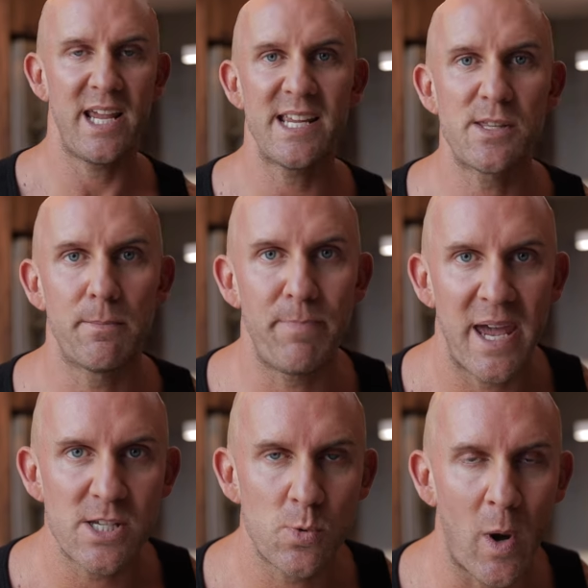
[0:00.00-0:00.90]
it is the
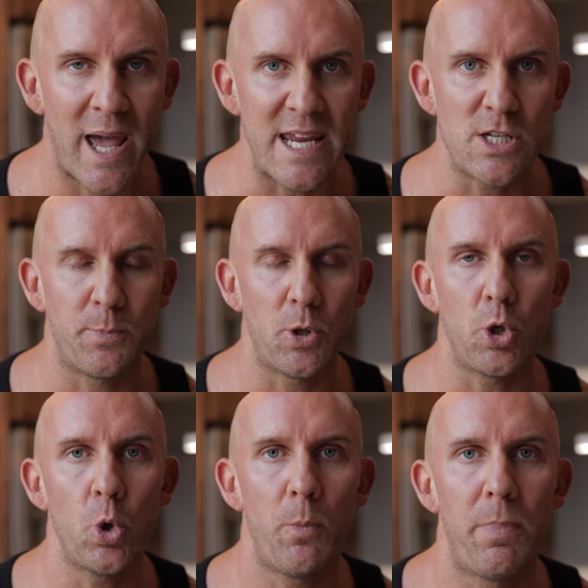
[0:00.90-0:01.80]
best way to
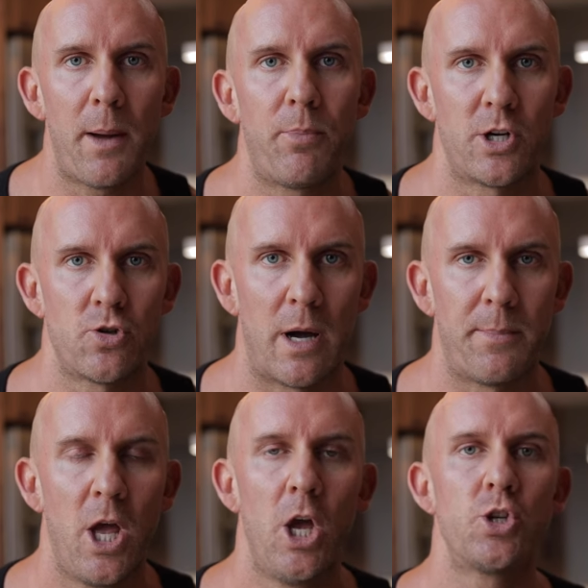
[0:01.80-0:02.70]
put your blood pressure
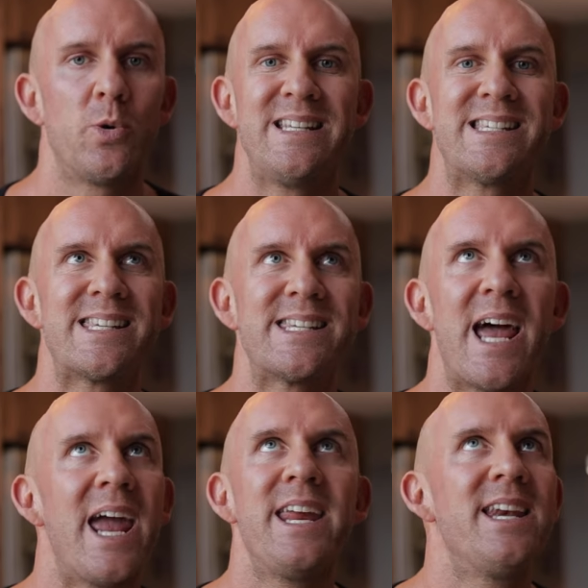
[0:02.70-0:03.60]
up to
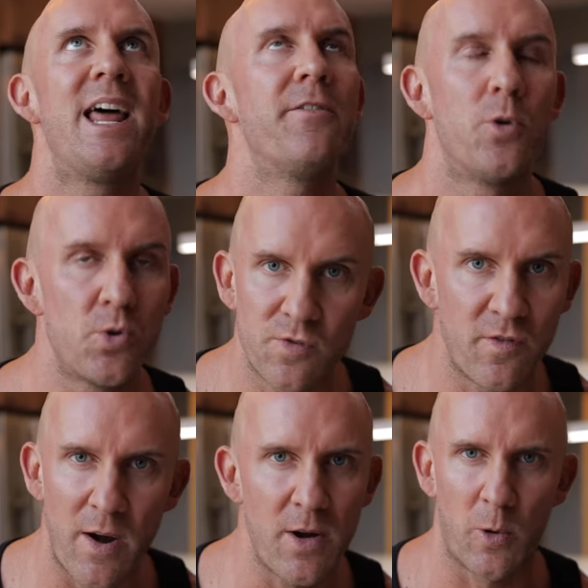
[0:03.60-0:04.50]
insane levels
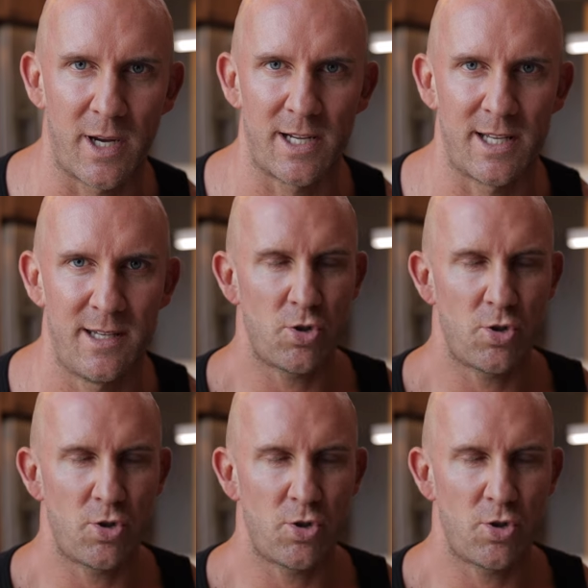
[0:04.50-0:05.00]
very quickly.